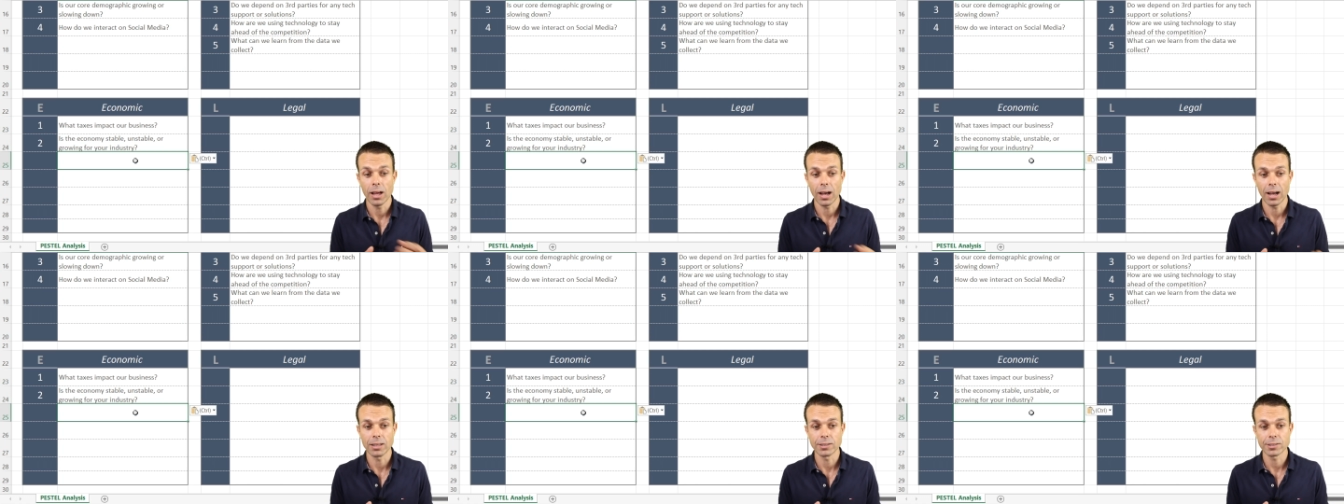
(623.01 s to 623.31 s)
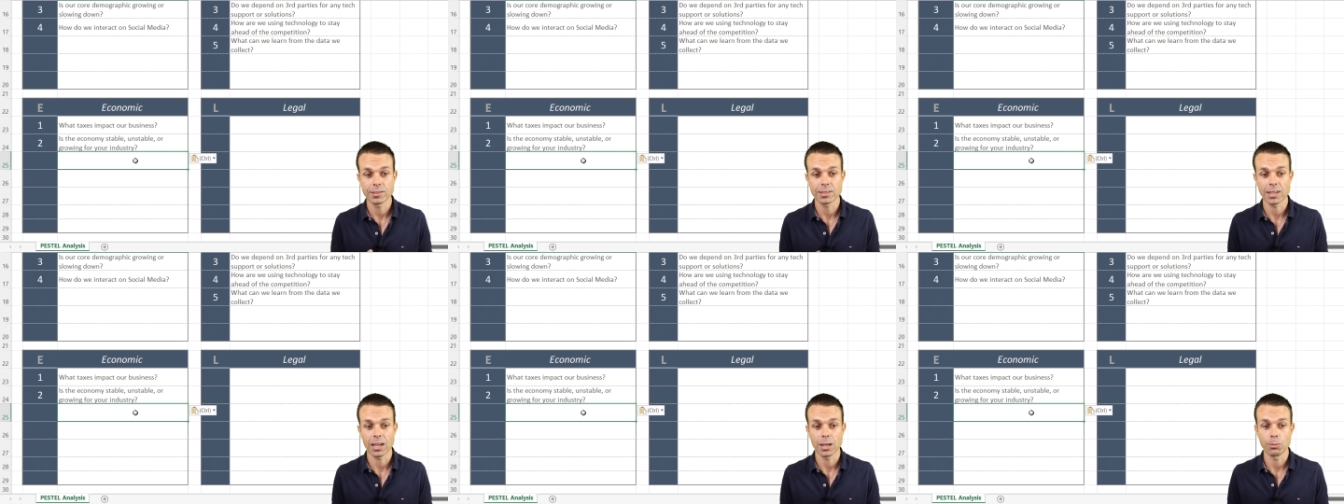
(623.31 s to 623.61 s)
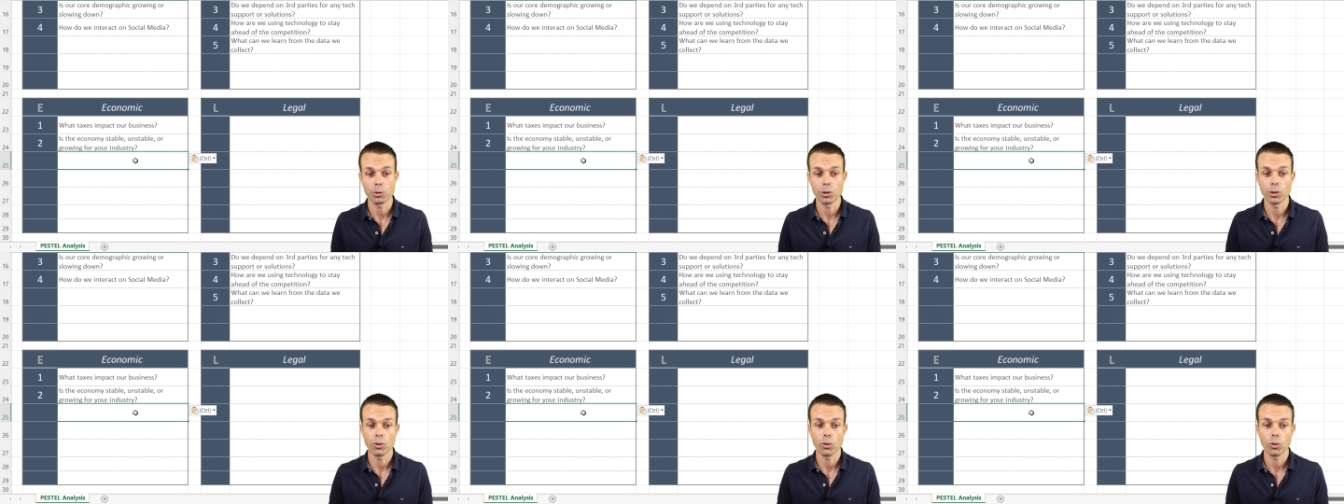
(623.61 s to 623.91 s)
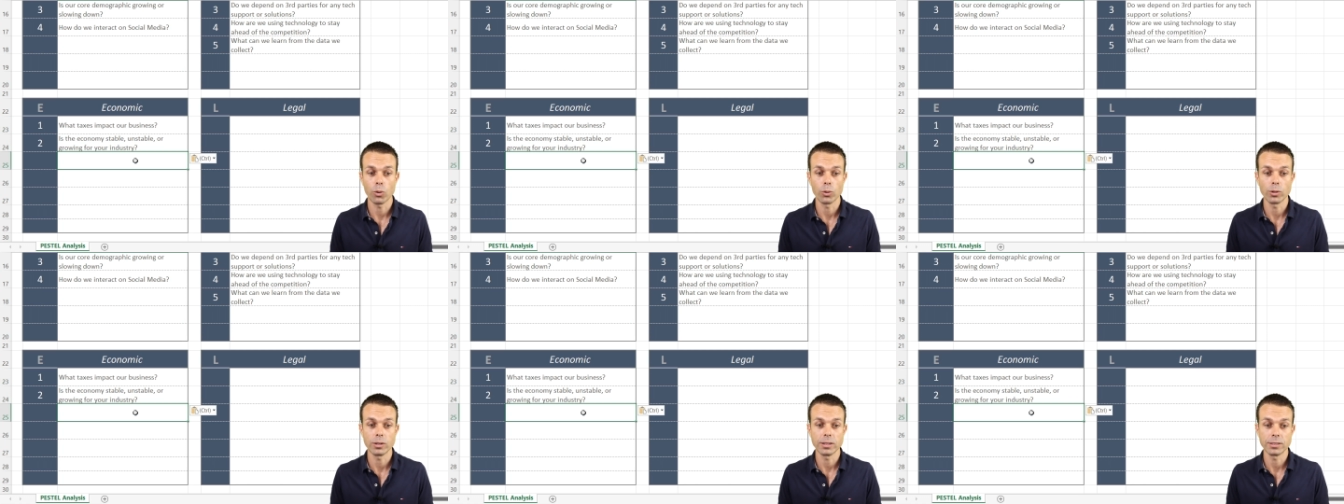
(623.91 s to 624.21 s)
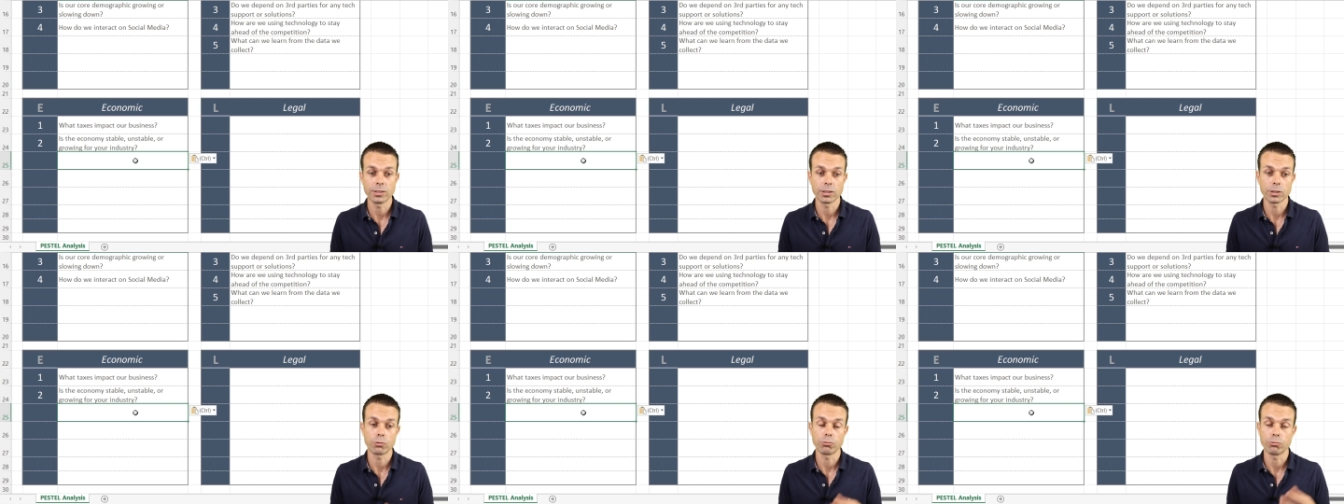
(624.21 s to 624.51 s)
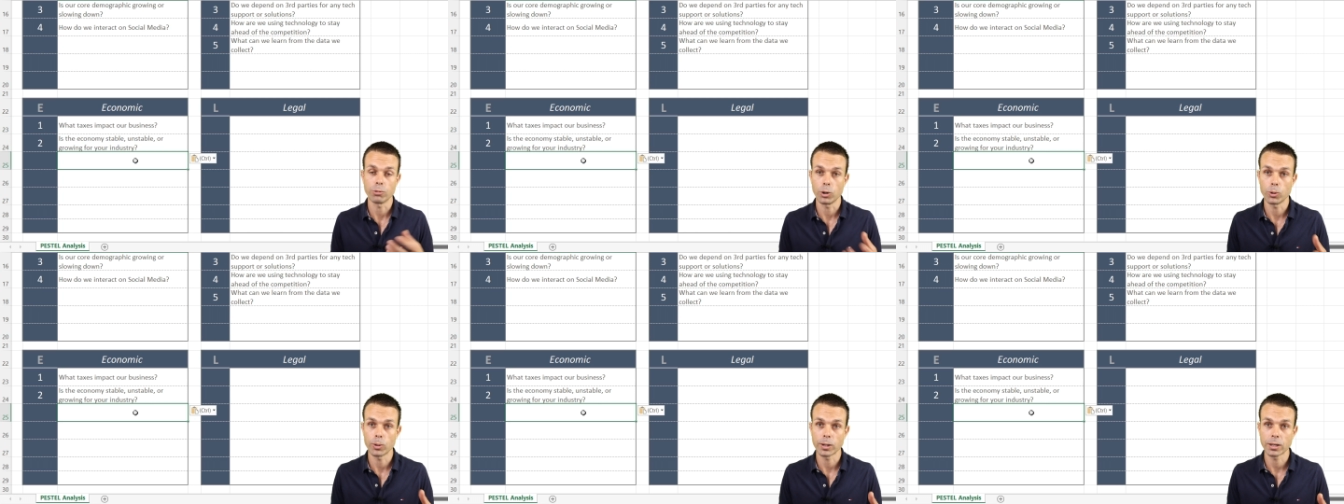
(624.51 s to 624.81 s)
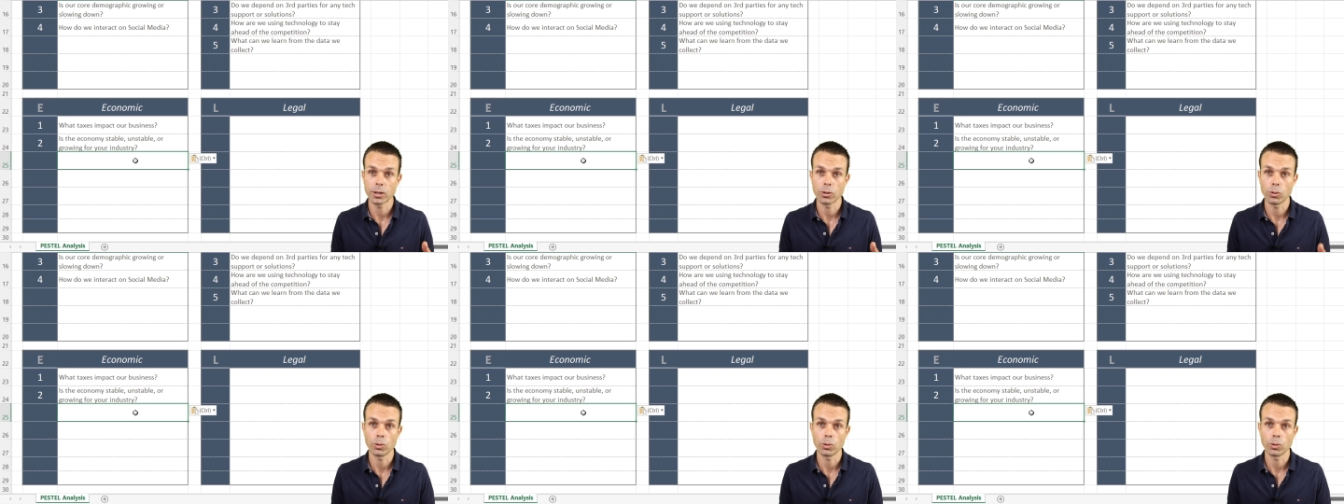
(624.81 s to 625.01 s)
unstable, or is it growing